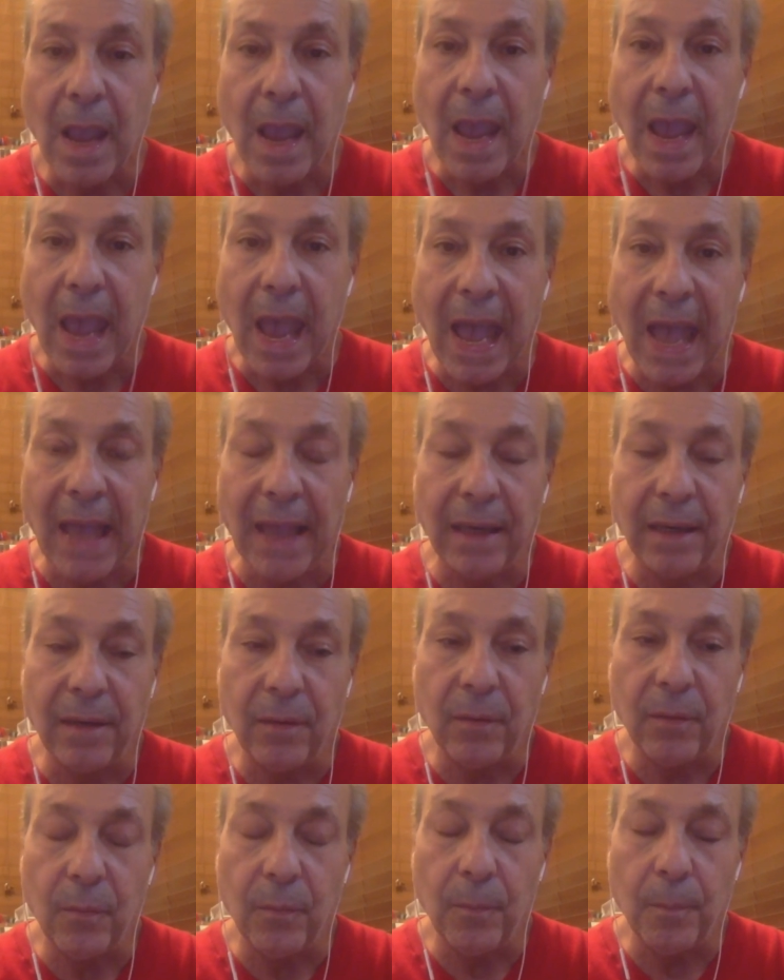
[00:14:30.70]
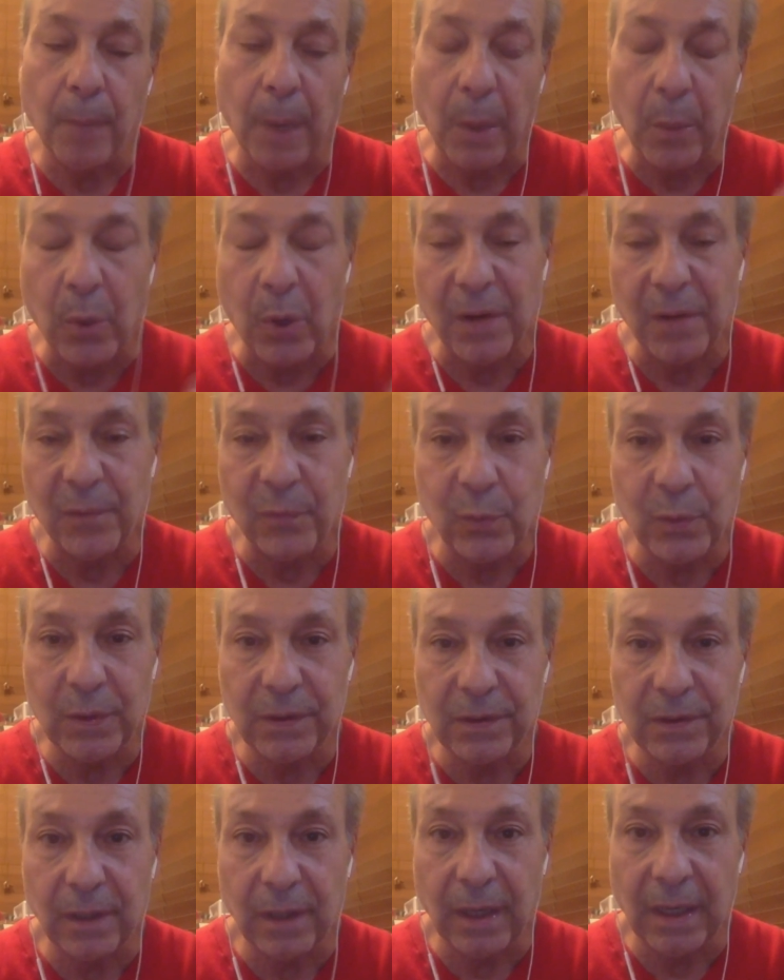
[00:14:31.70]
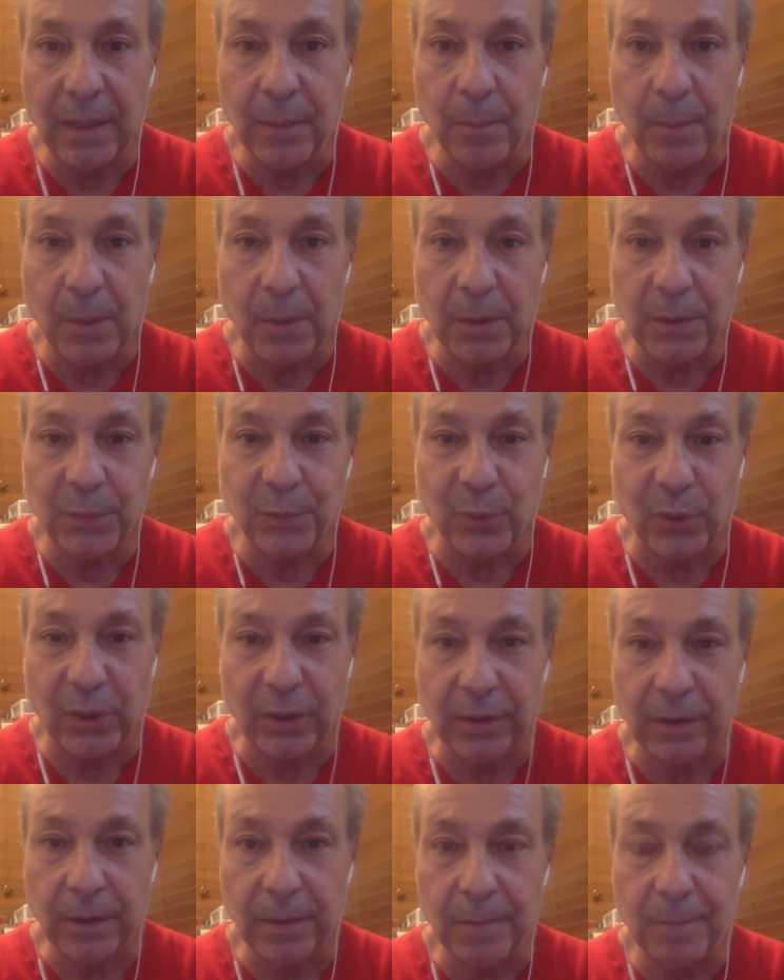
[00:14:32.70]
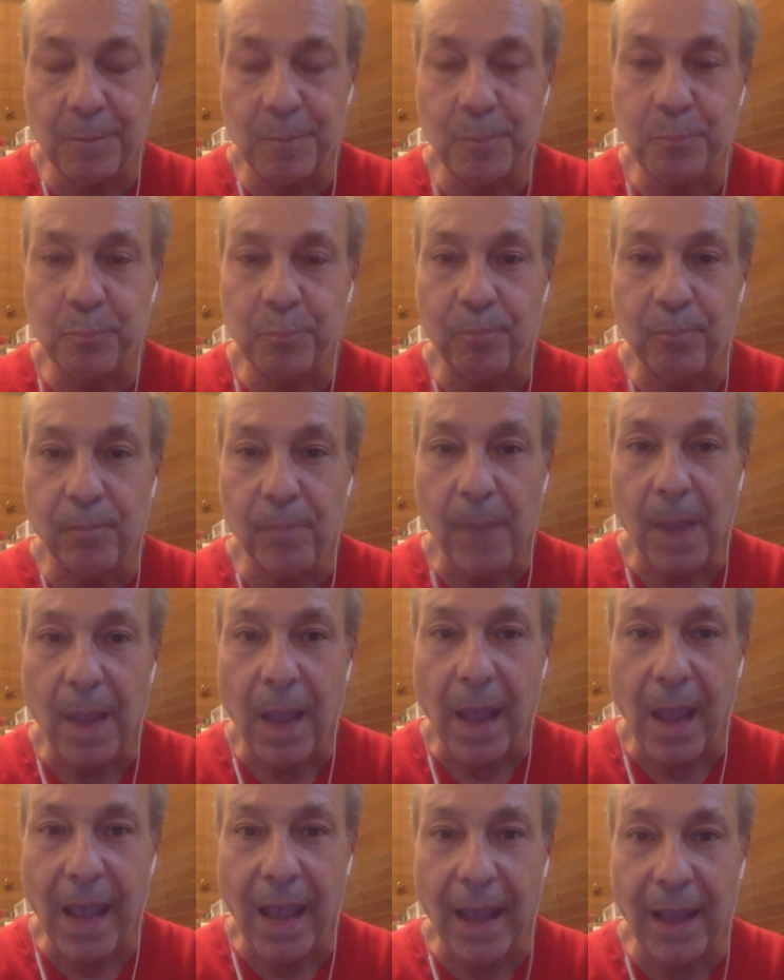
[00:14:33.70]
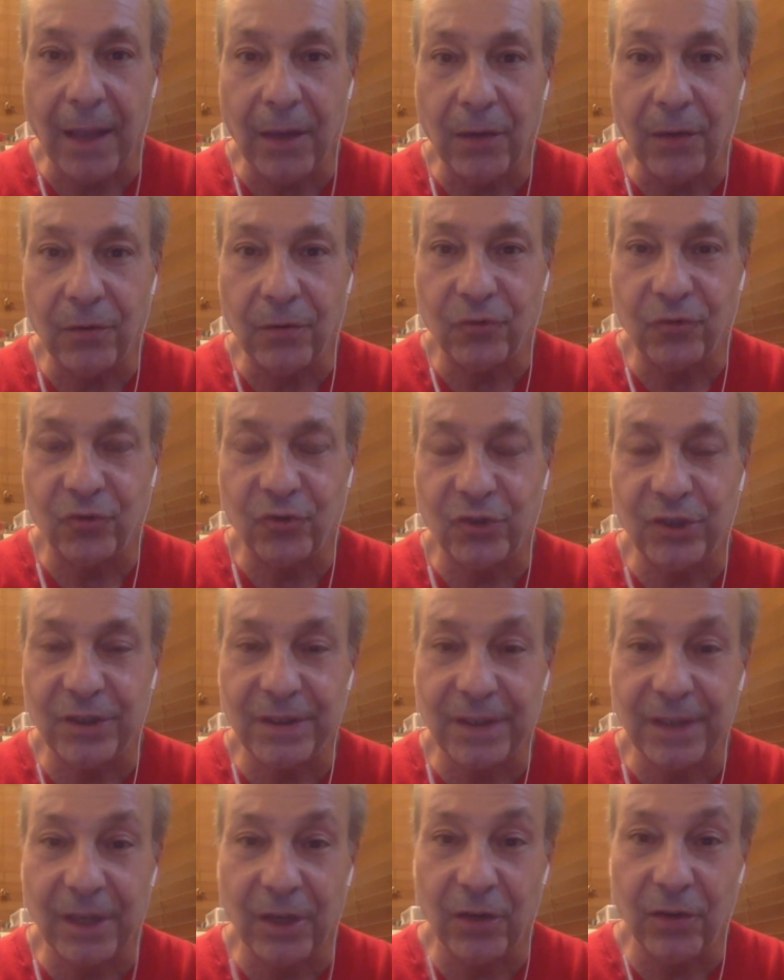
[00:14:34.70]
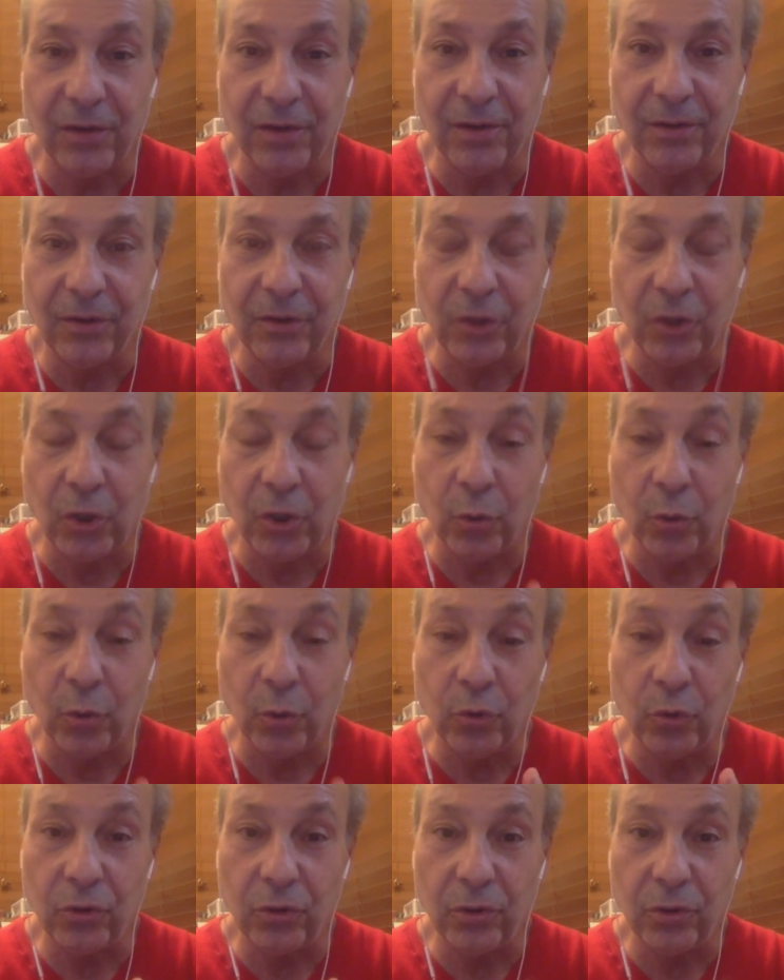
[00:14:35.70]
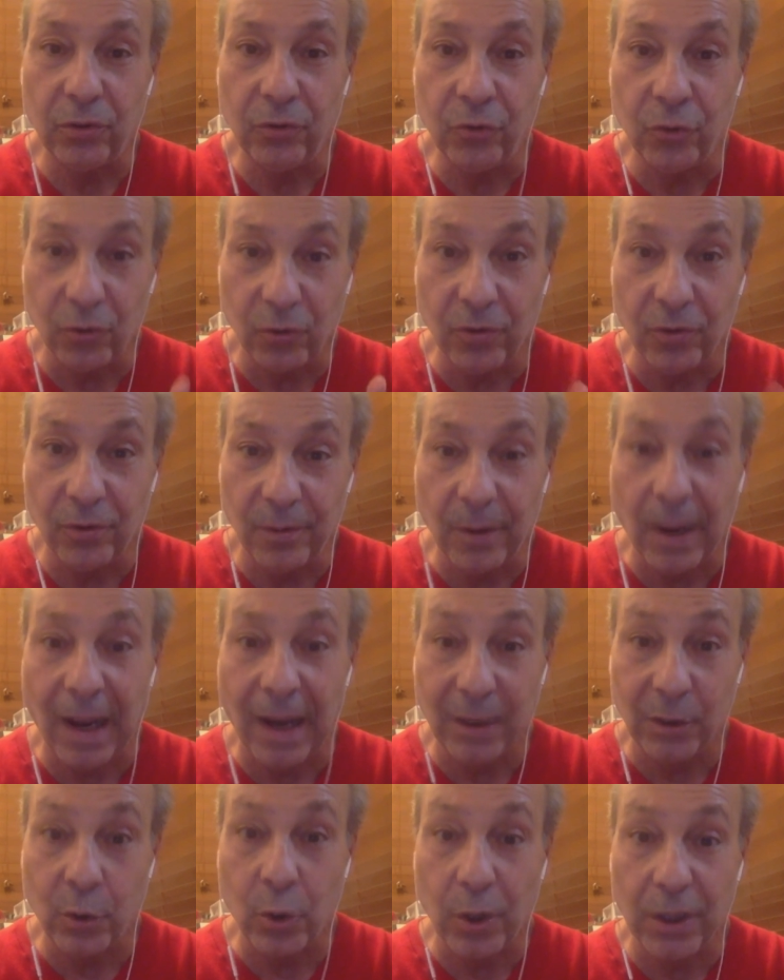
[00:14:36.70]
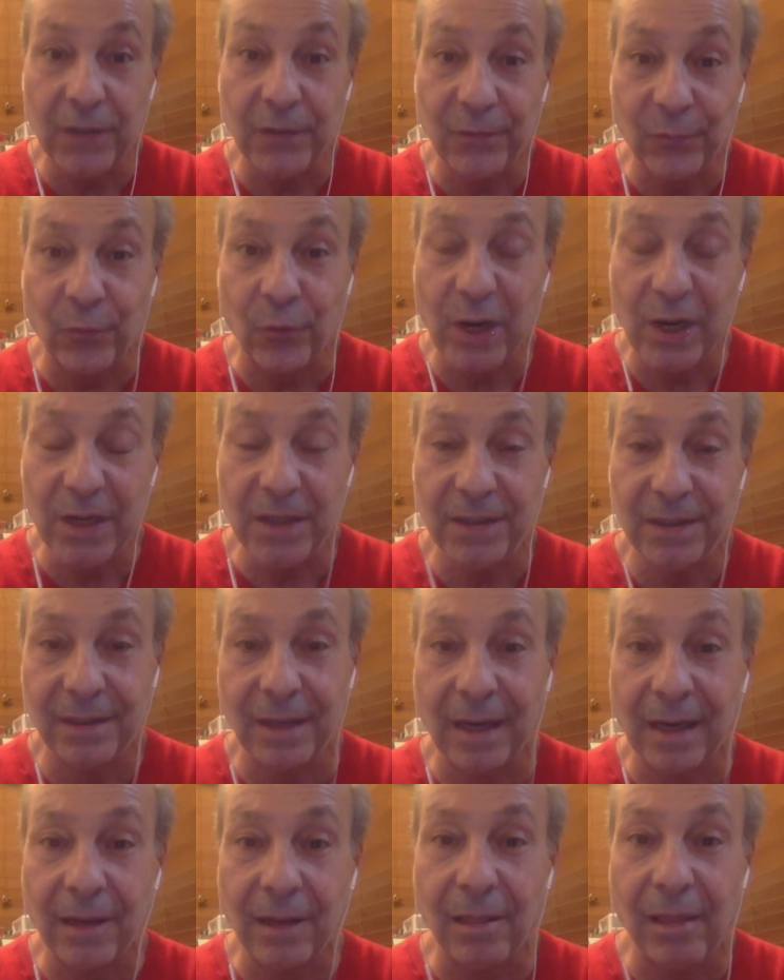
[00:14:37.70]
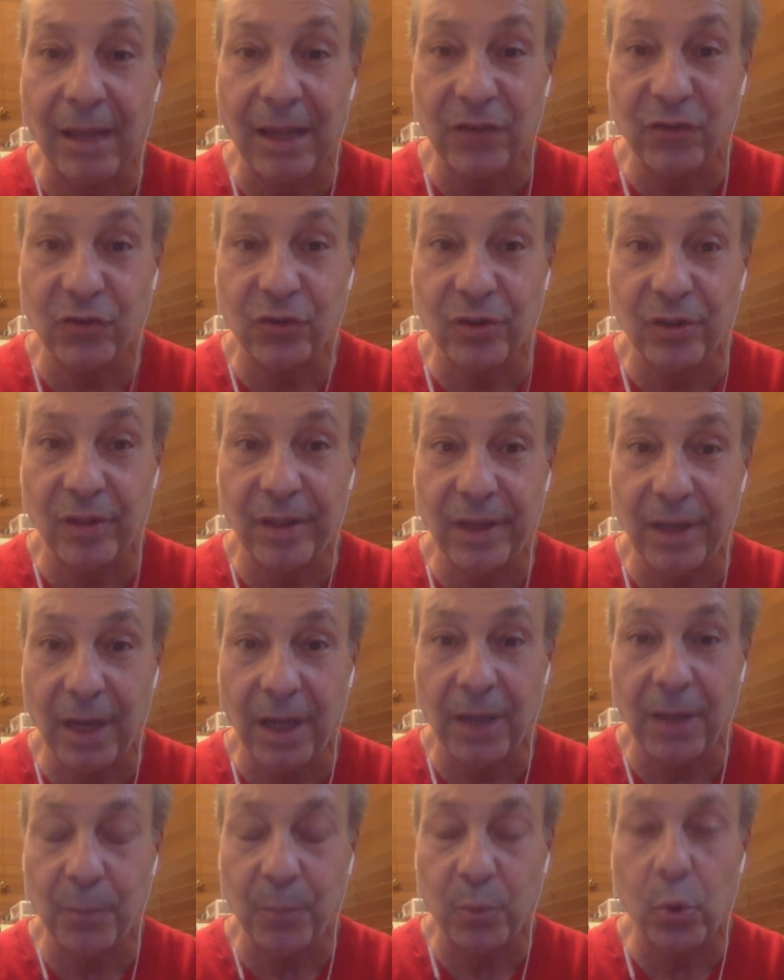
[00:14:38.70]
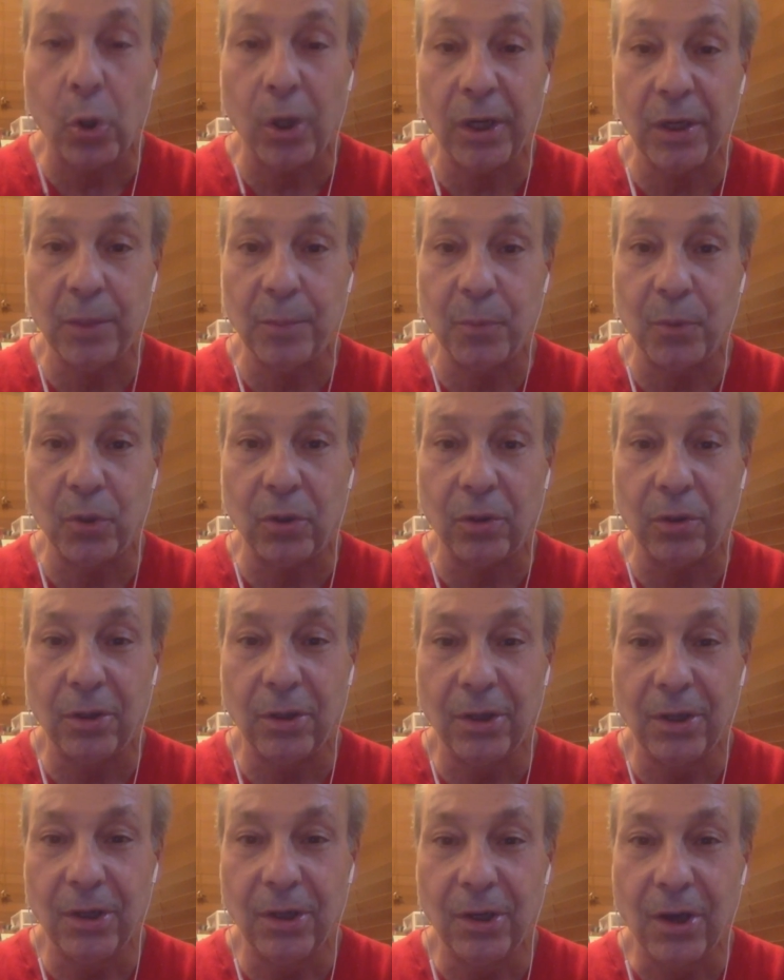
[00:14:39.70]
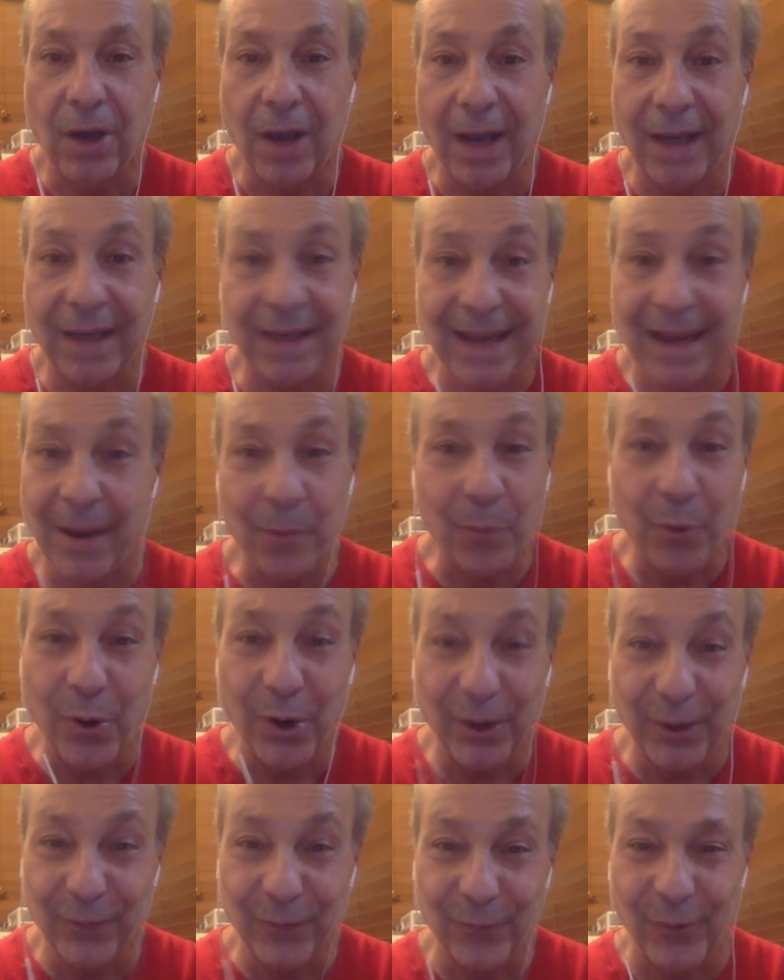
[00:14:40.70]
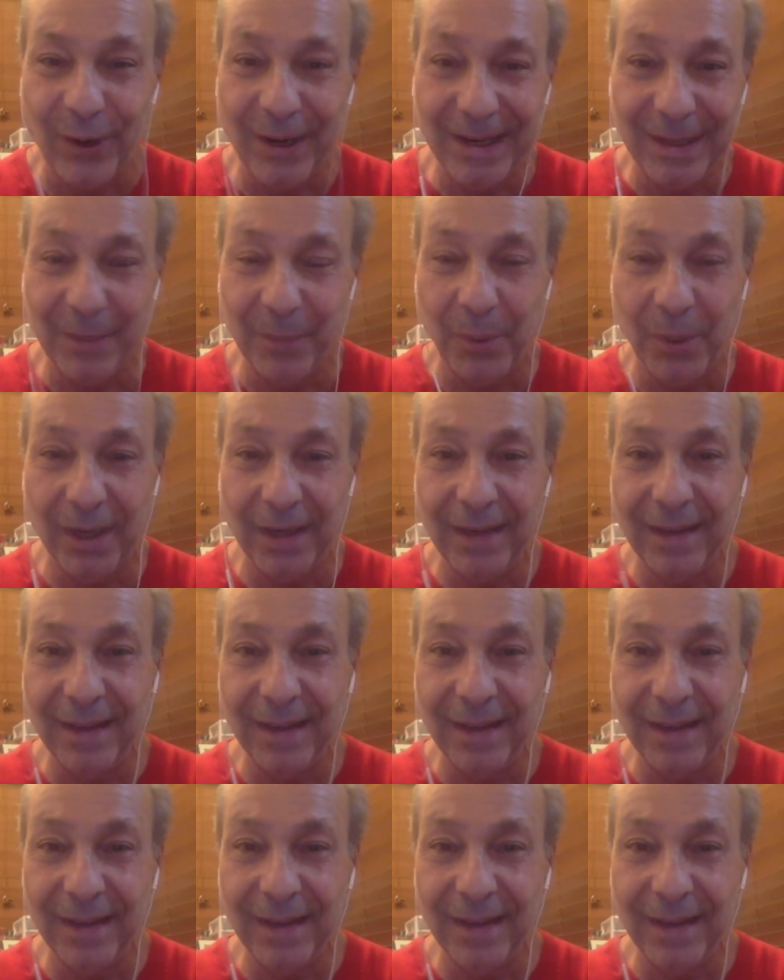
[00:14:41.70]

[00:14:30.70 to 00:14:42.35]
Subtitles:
And my wife was 8 months pregnant. And she said, you know, I coined a phrase, psychologically unemployable. I can't work for anybody.